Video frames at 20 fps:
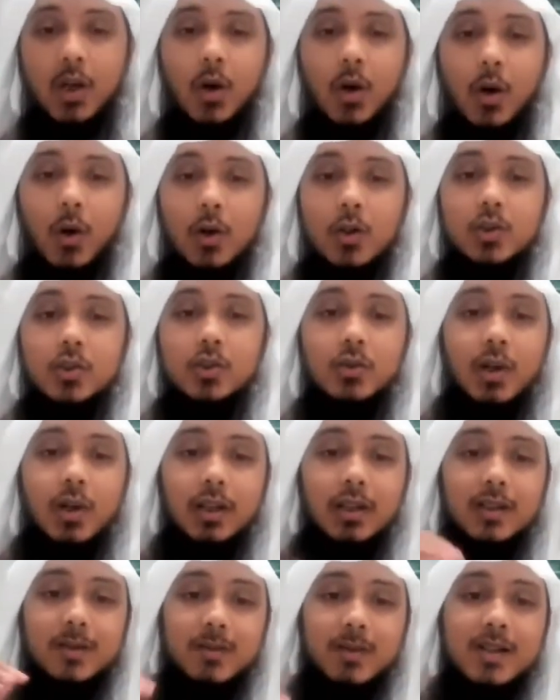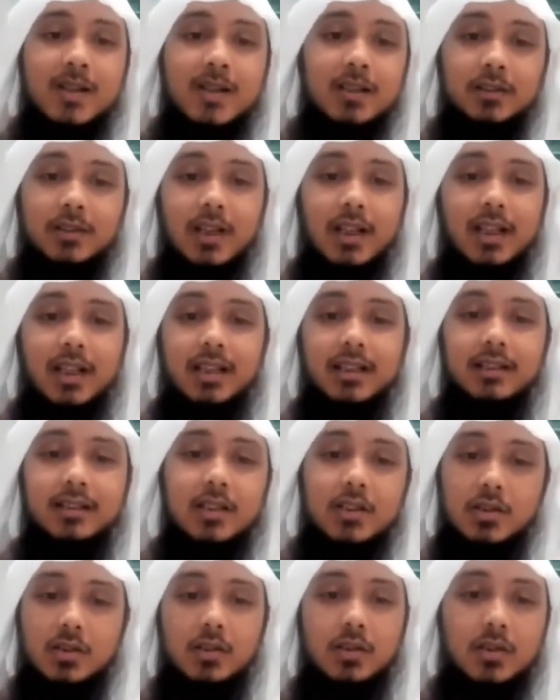Also, Allah subhanahu wa ta'ala in
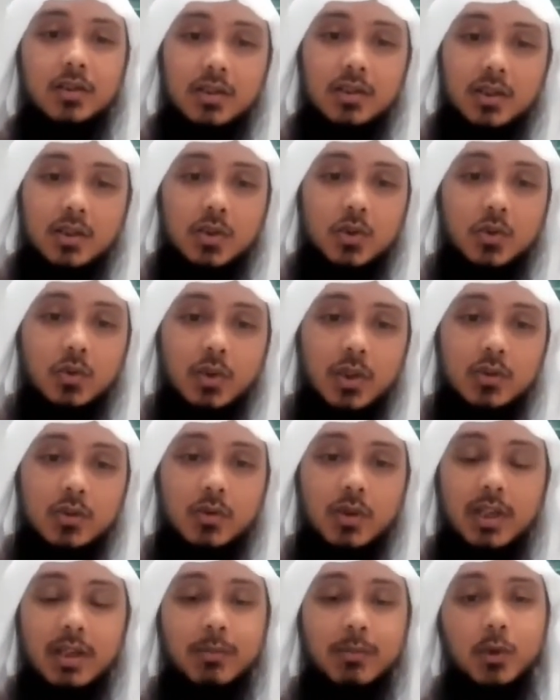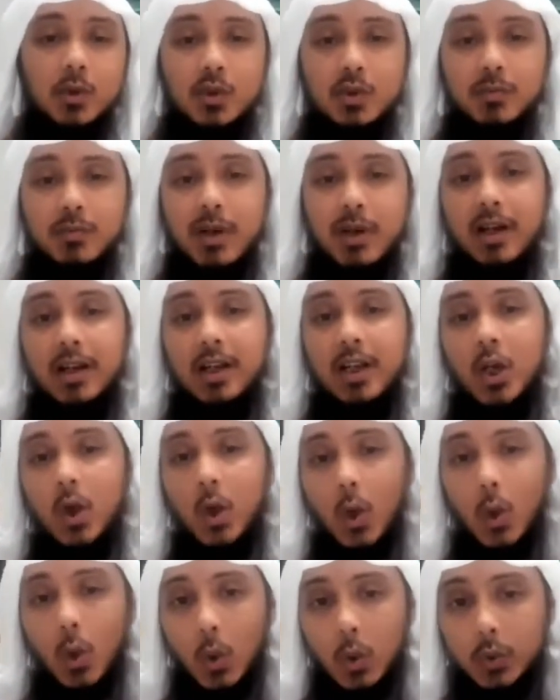this surah, Surah An-Naml, talks about
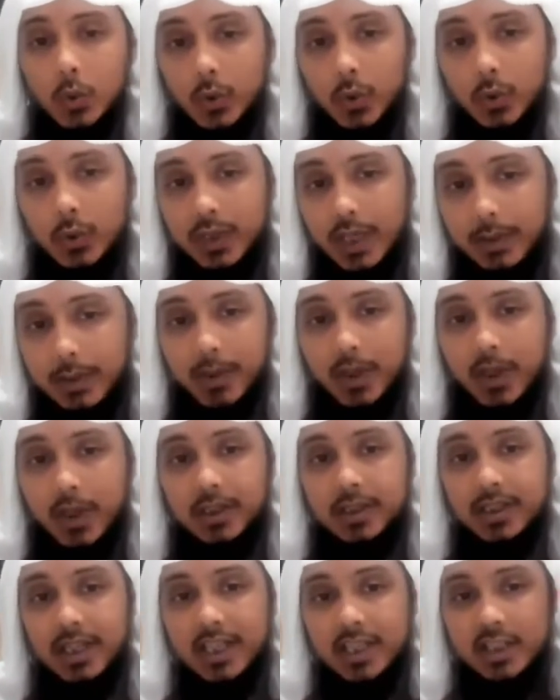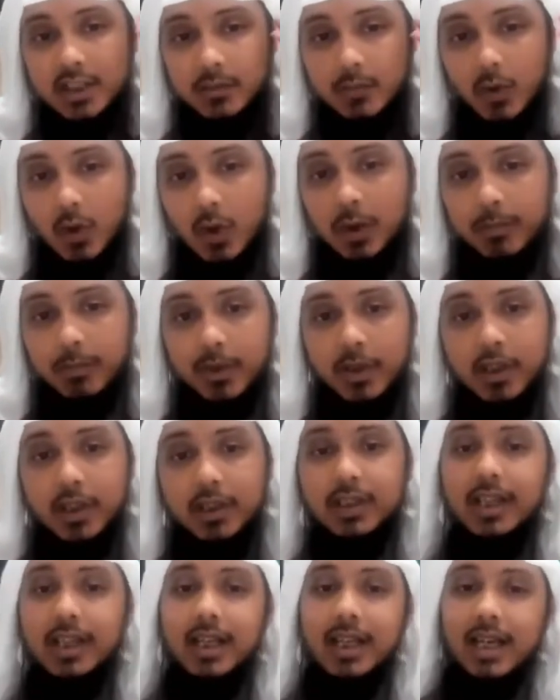hudhud, a bird, a small
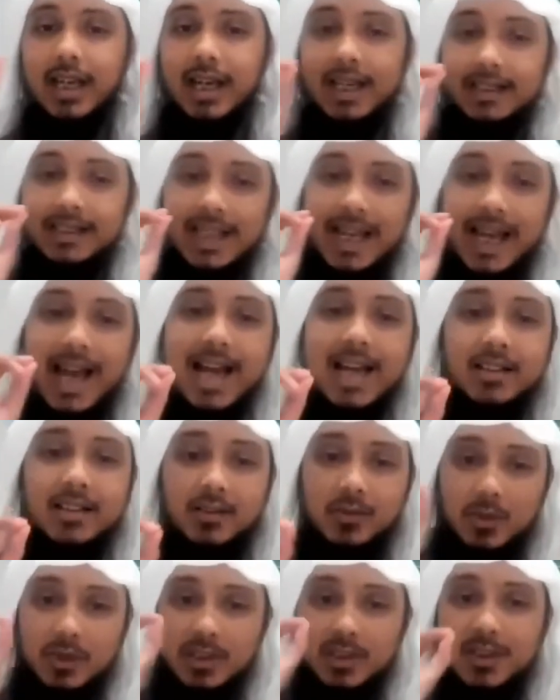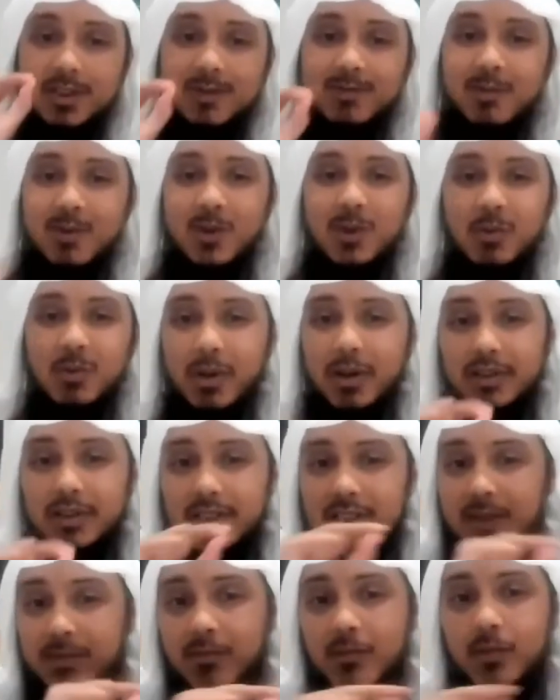bird, and the ant, which is
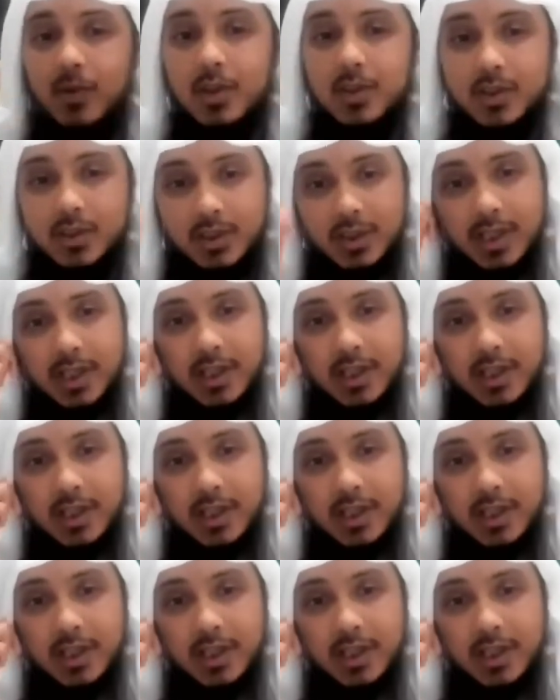the smallest